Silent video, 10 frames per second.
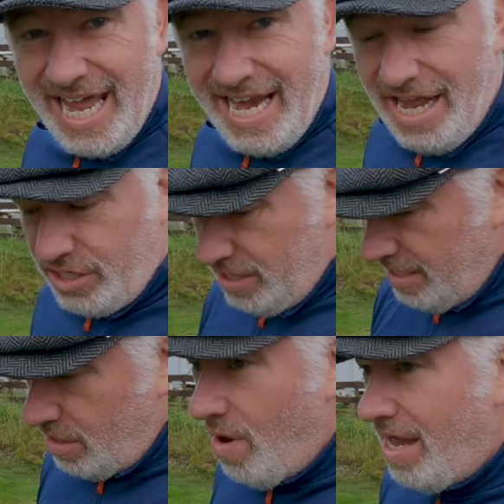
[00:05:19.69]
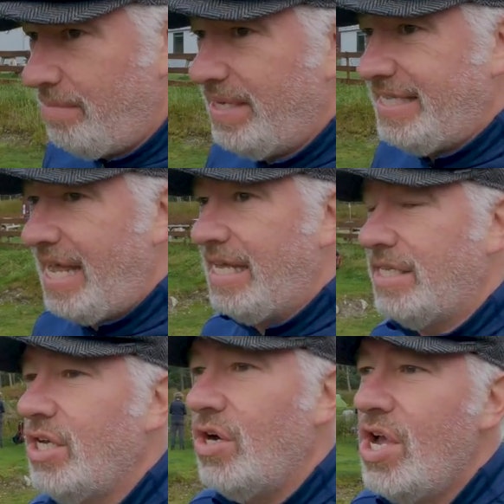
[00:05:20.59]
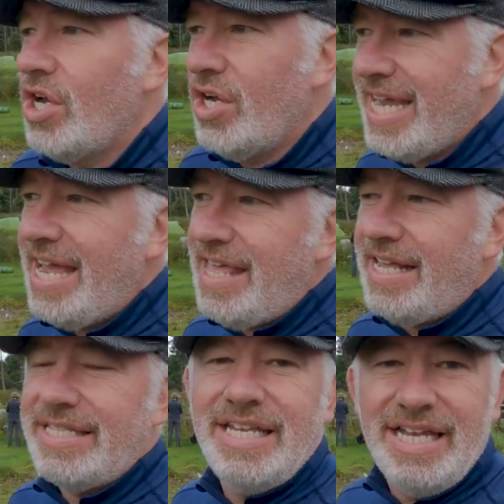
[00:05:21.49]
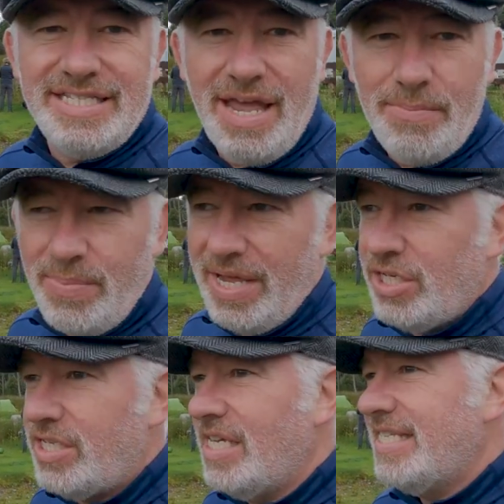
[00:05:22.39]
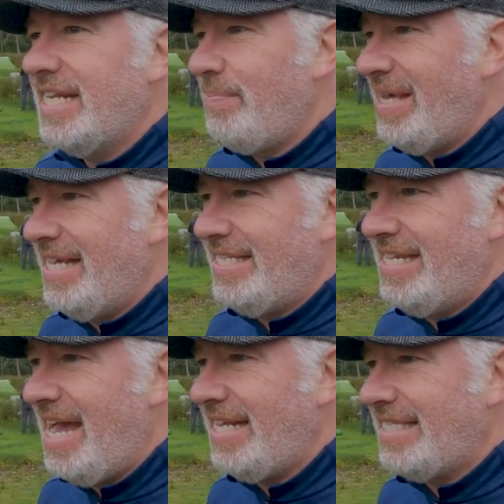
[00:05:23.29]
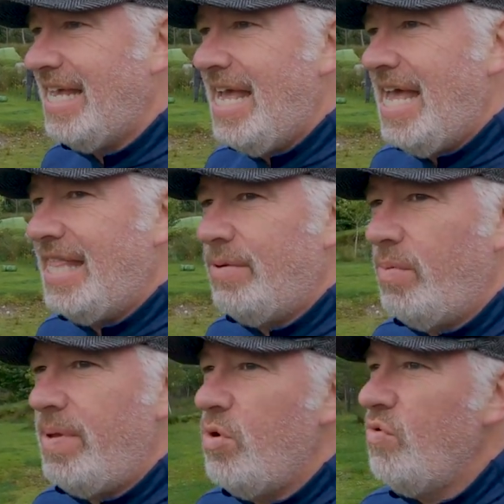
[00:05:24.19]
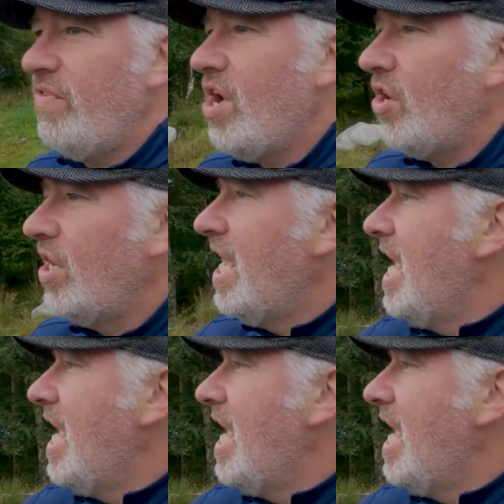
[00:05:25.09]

get it actually, they're quite busy. So I'm going to get that tent pitched, sleep here tonight, and then we'll be moving on.